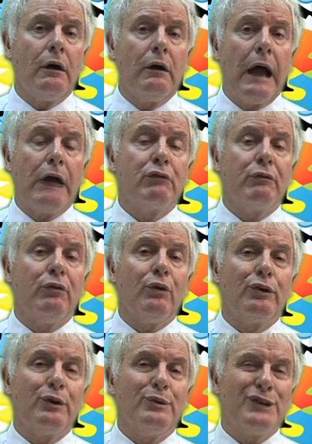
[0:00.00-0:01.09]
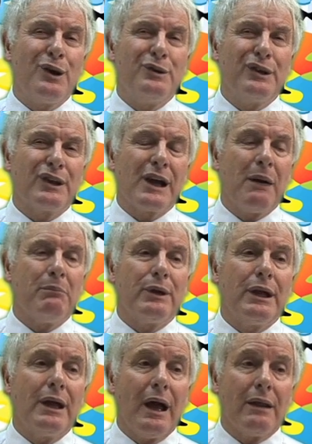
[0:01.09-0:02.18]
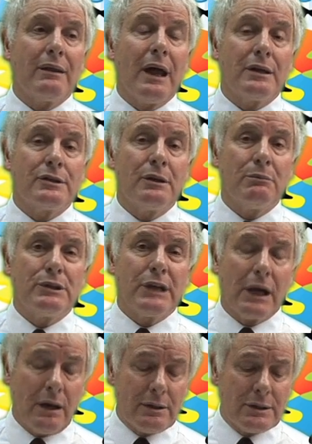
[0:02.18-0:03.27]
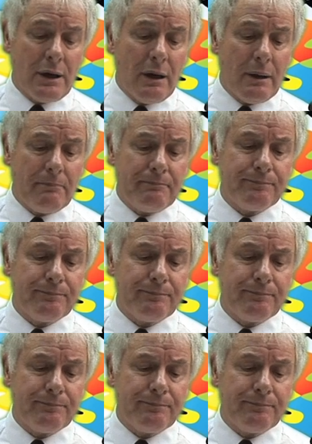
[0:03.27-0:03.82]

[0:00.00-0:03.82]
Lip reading: Henry Ford who was owning the company at that particular time.